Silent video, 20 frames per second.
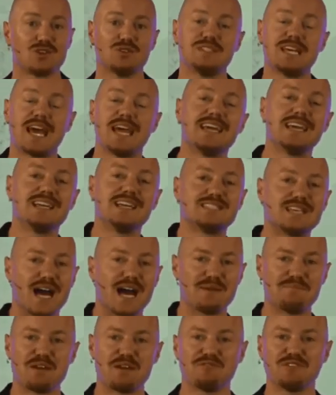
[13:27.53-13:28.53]
So, taking
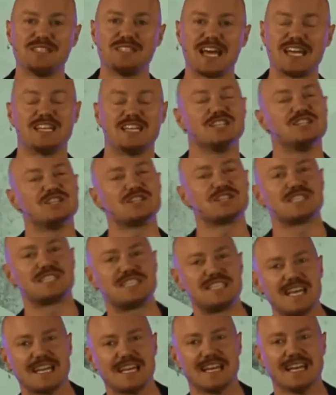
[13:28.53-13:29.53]
time every day to
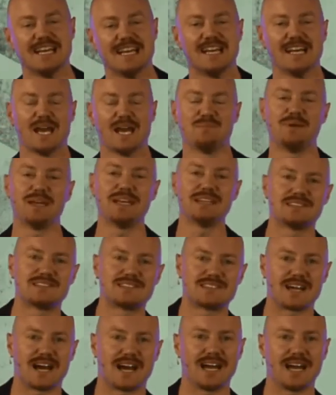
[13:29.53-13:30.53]
just sit and be
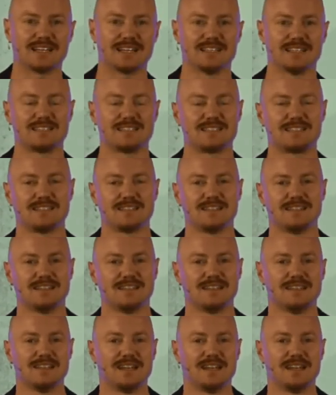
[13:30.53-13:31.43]
in silence